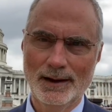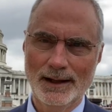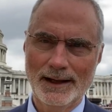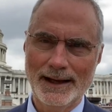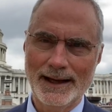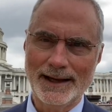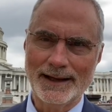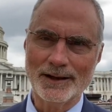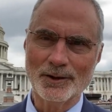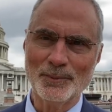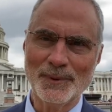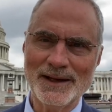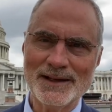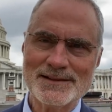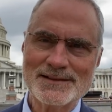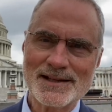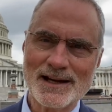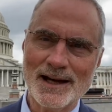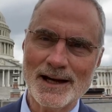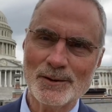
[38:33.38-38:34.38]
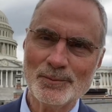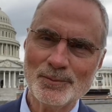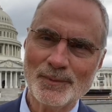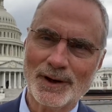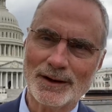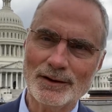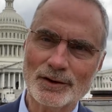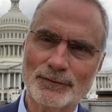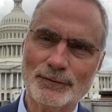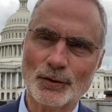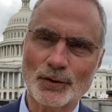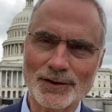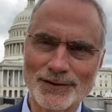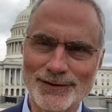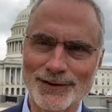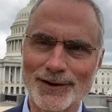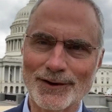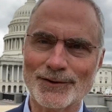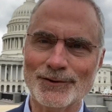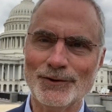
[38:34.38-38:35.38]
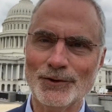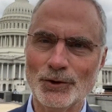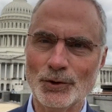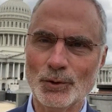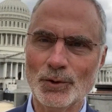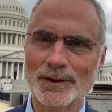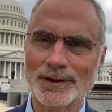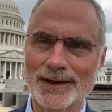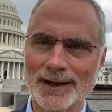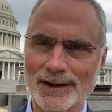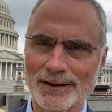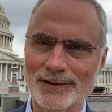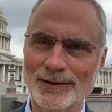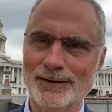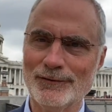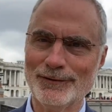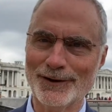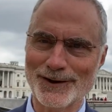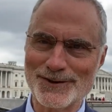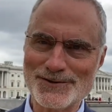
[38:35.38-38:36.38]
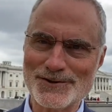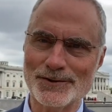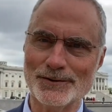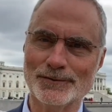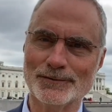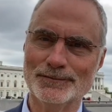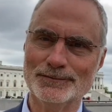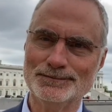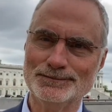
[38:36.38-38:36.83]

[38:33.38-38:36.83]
And in the meantime, I look forward to talking to you again very soon.